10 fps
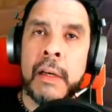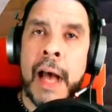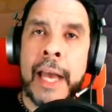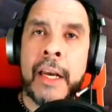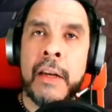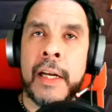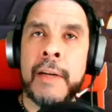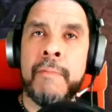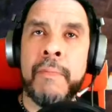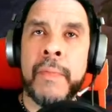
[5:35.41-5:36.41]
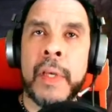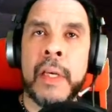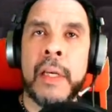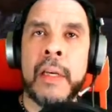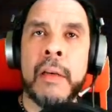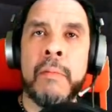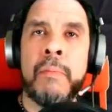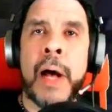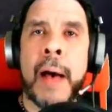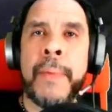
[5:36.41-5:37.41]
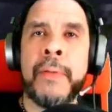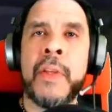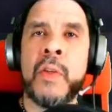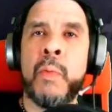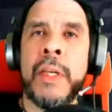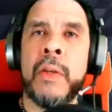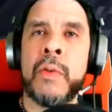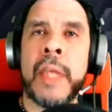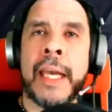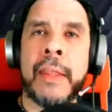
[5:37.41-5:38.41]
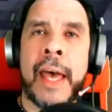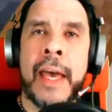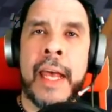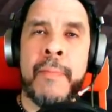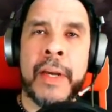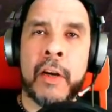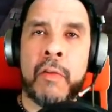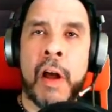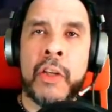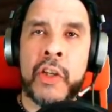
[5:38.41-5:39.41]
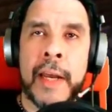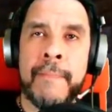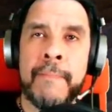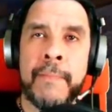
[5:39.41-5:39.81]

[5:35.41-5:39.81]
I could pop out these windows like that and make a cross shape.